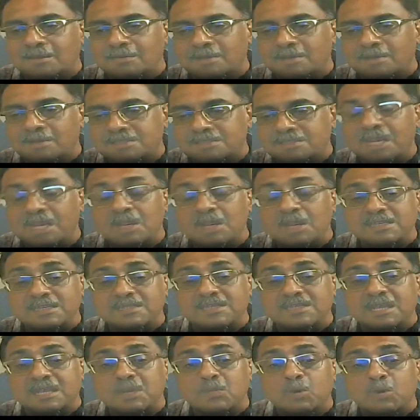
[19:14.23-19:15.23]
as a
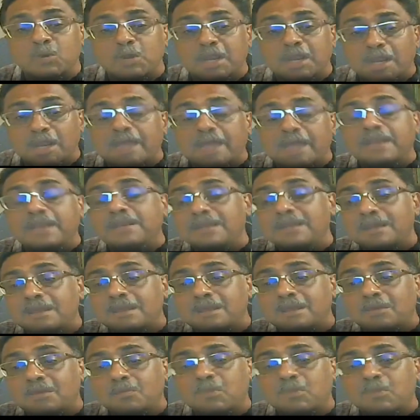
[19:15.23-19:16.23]
ceremonial head.
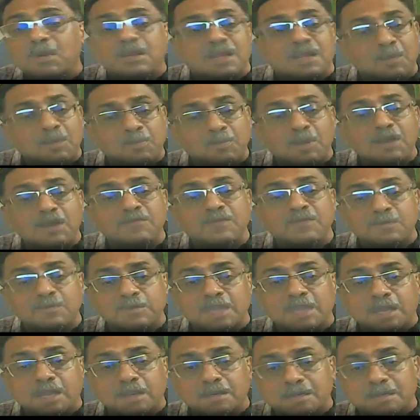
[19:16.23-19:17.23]
But apart from
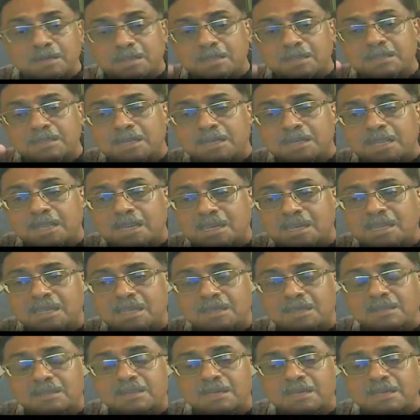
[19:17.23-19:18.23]
that, in the
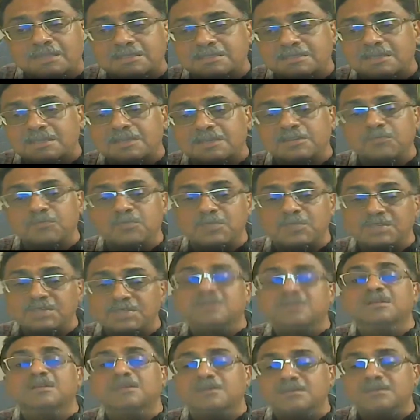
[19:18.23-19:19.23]
daily legislative
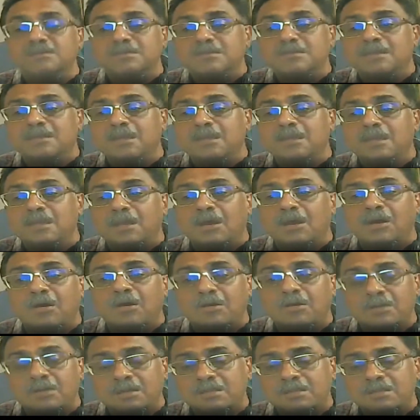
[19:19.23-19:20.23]
business,
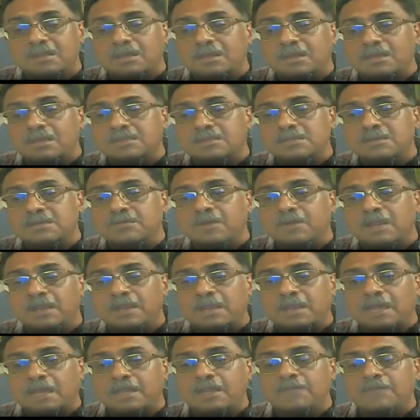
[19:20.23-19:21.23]
or in the while
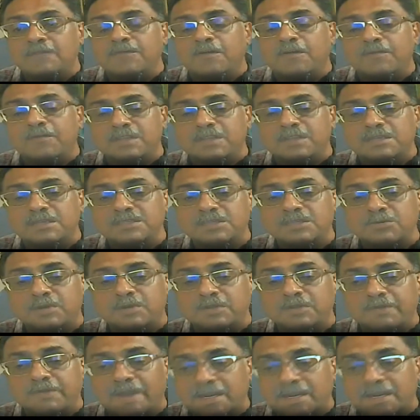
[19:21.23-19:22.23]
carrying forward the
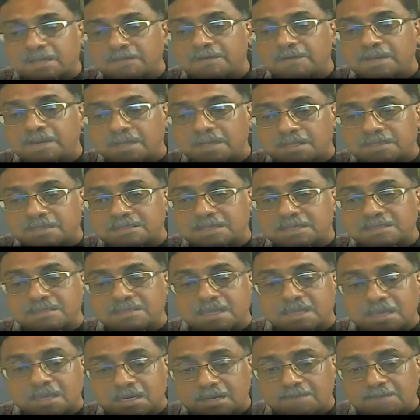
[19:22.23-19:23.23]
executive activities as
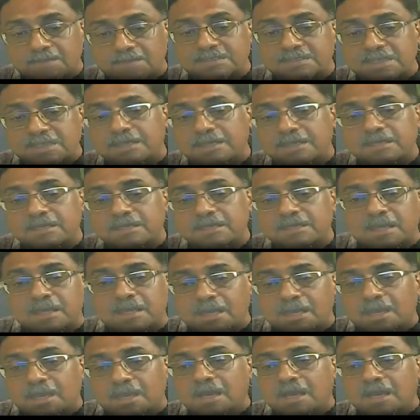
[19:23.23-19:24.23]
a head of state,
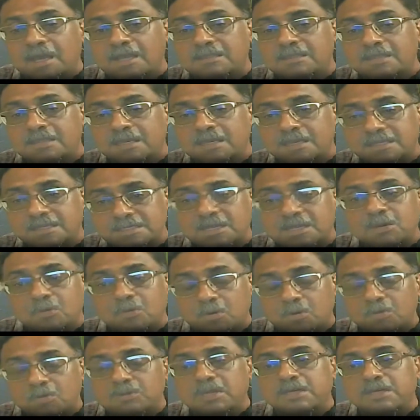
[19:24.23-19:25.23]
there is a
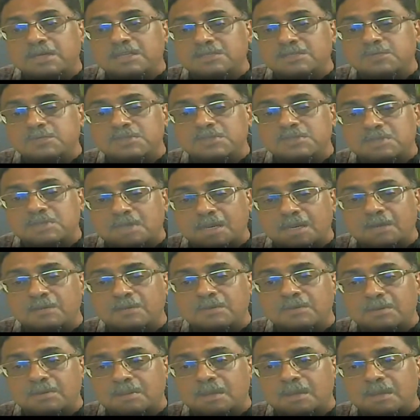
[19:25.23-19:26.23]
role that is
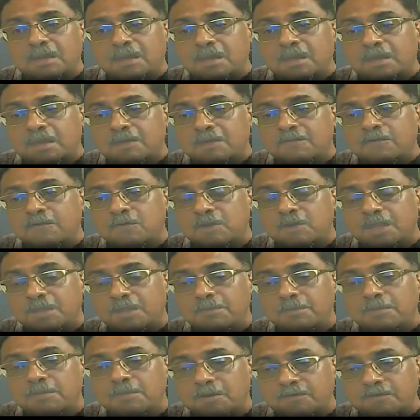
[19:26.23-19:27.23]
prescribed for
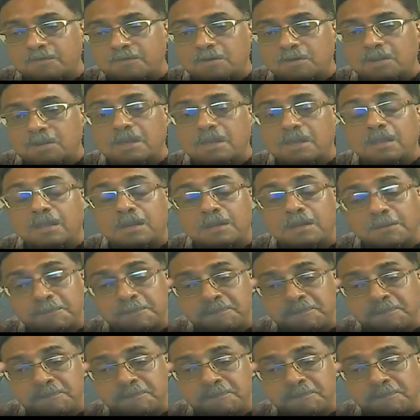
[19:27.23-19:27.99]
him or for her,